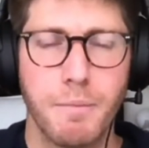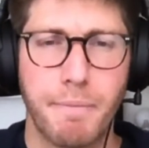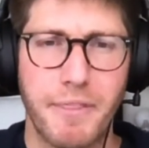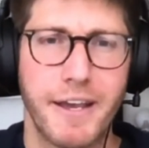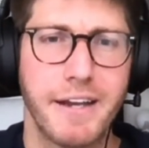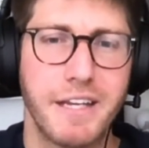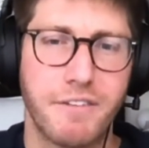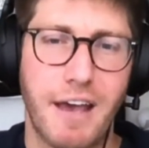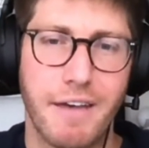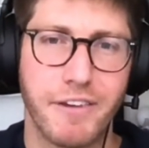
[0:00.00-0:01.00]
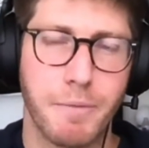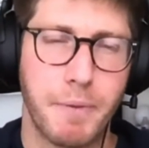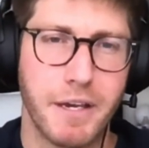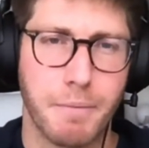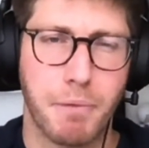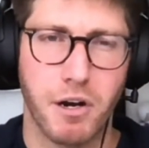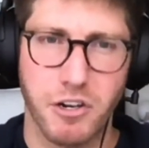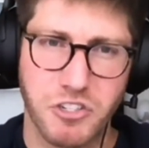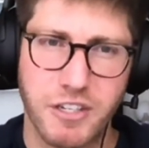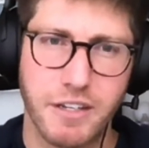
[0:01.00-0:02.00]
but the idea of having it be a
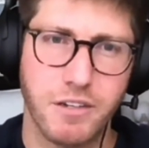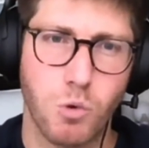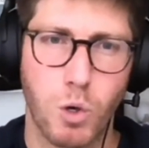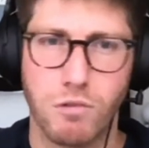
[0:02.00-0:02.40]
person or